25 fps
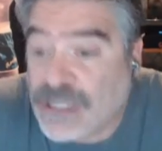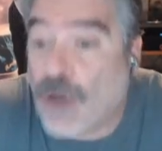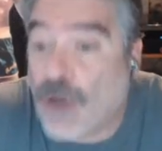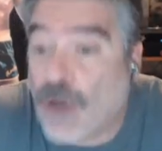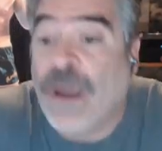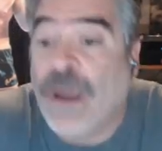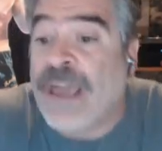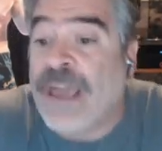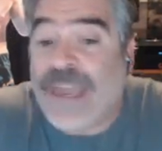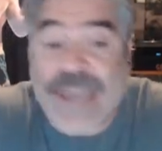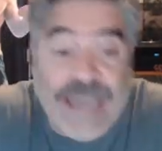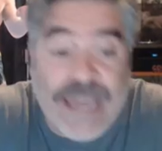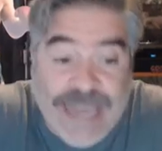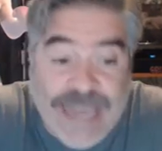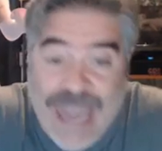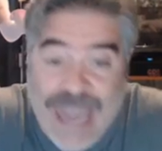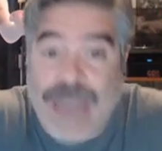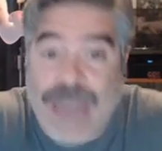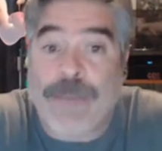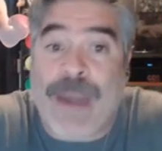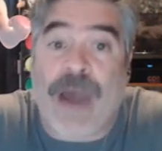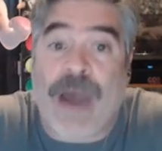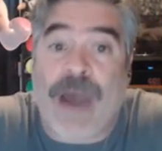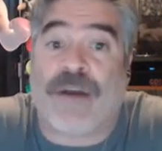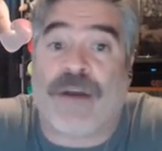He
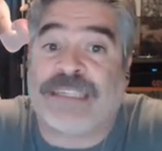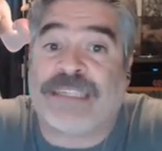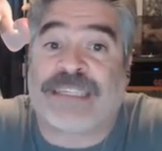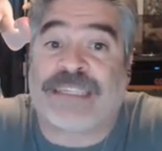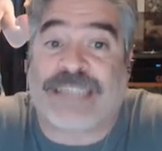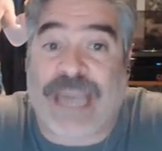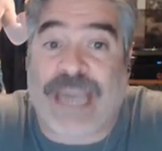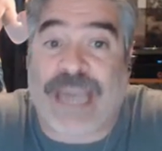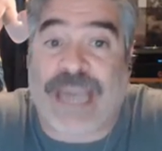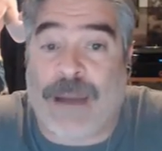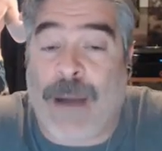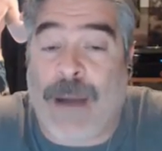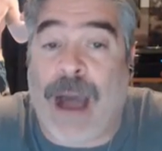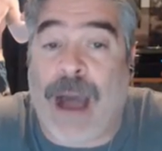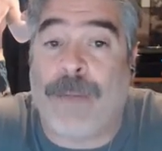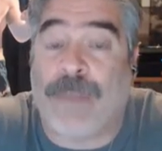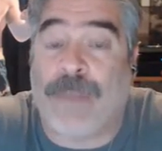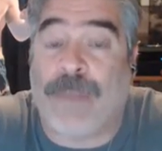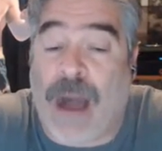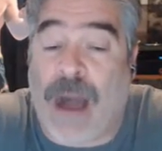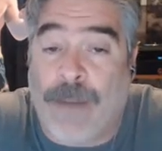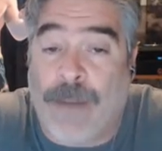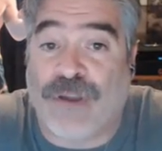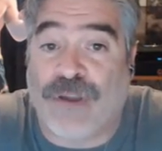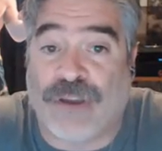came out and said,
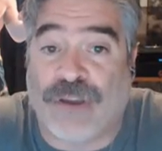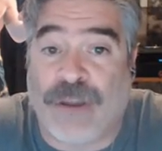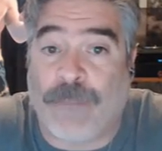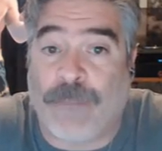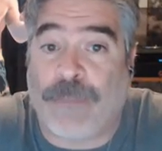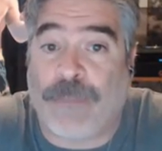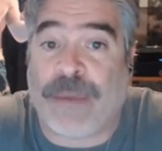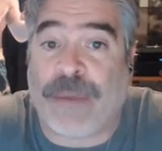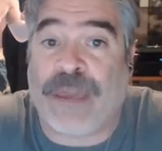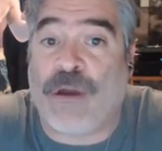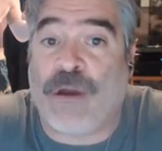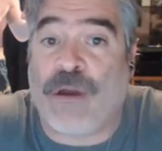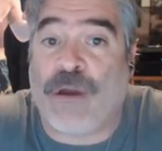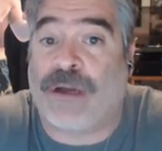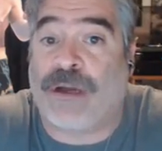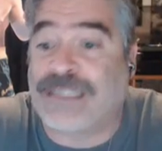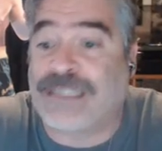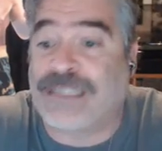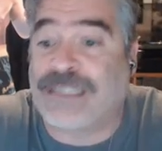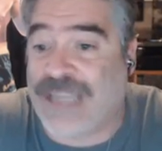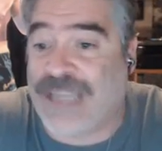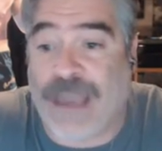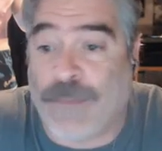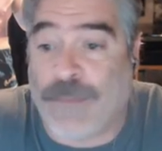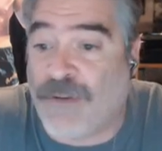I'm going to be on
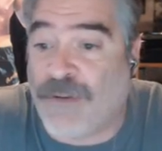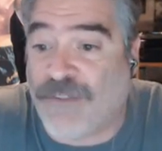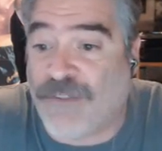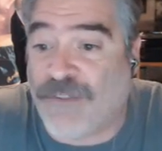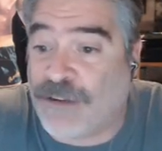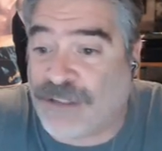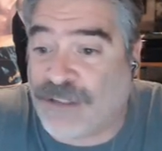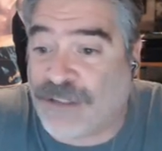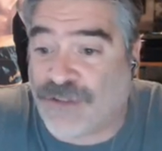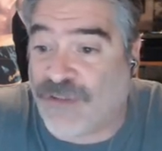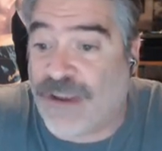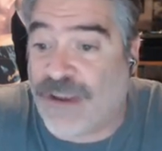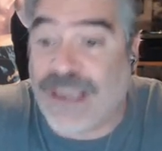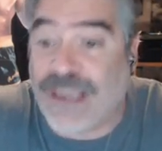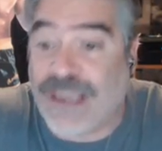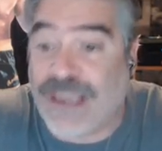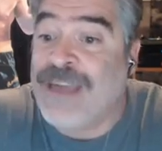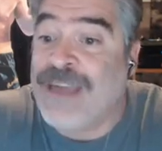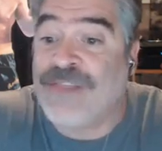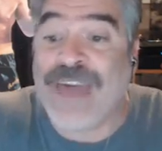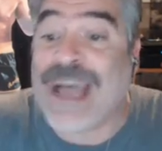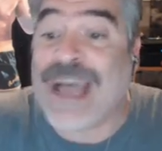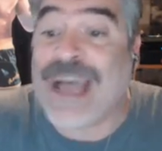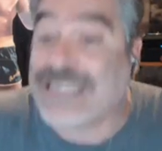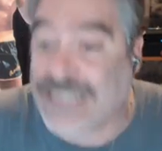Slammiversary.
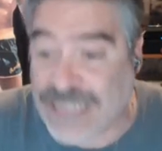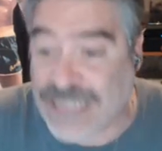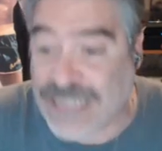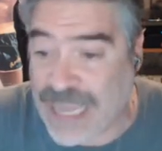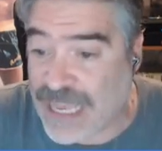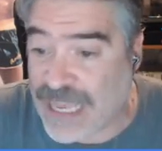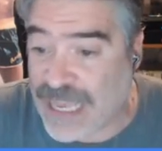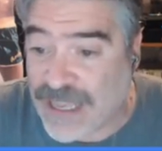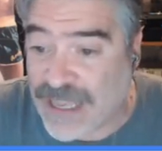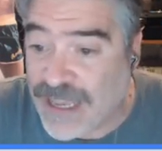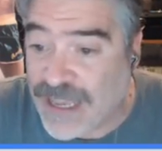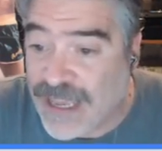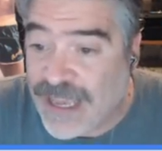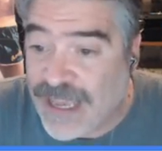That's it.